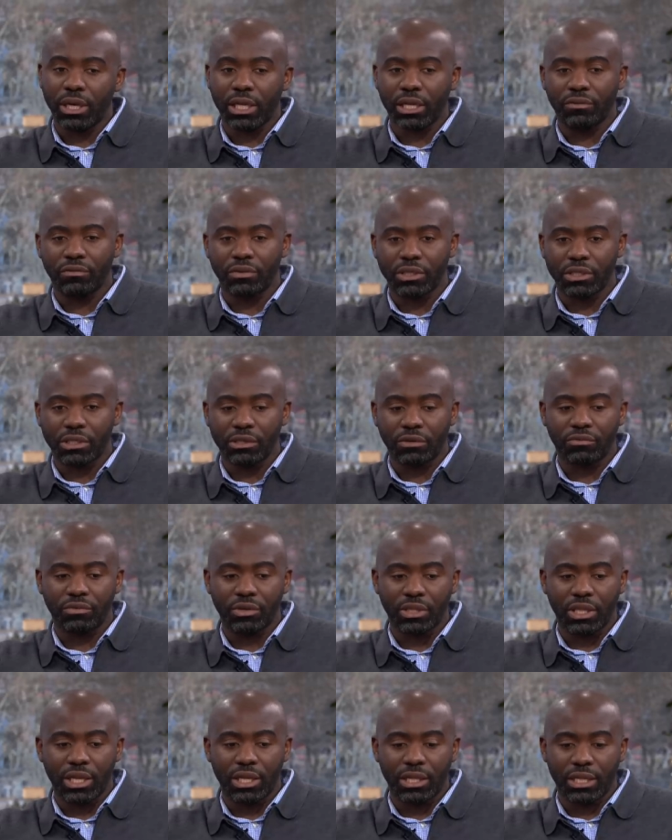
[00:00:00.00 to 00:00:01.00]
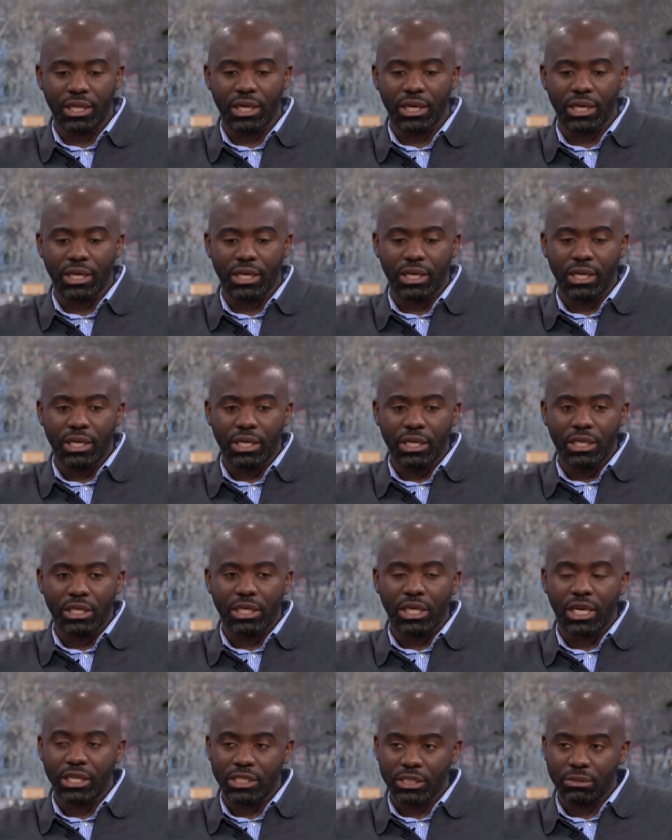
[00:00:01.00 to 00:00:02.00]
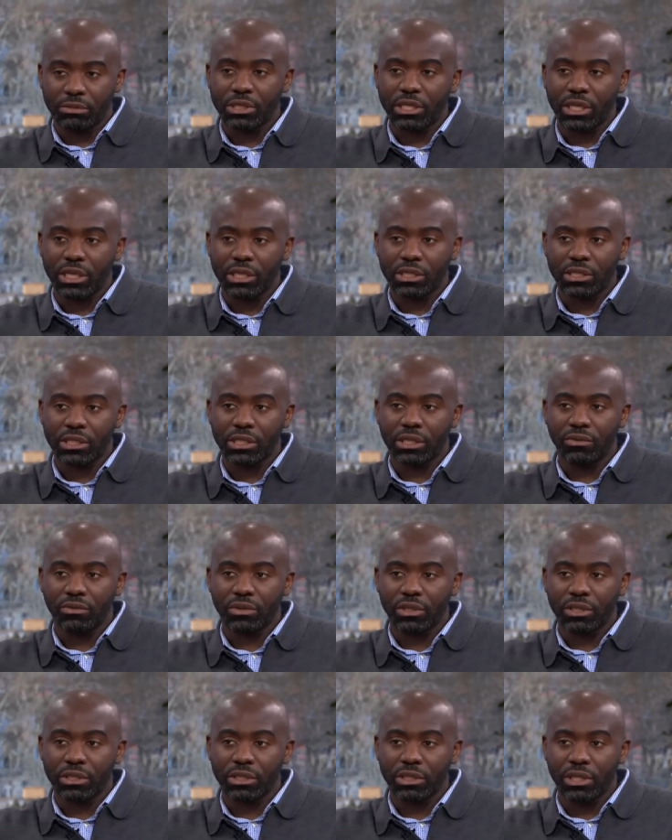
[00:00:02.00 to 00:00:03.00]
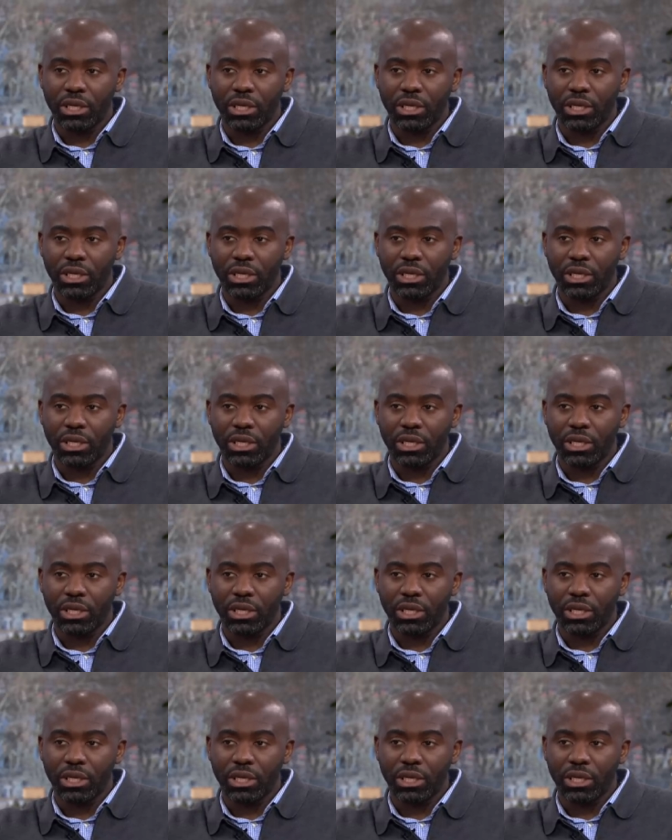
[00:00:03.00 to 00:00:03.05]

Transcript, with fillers: And I think something like that, it has to be taken serious.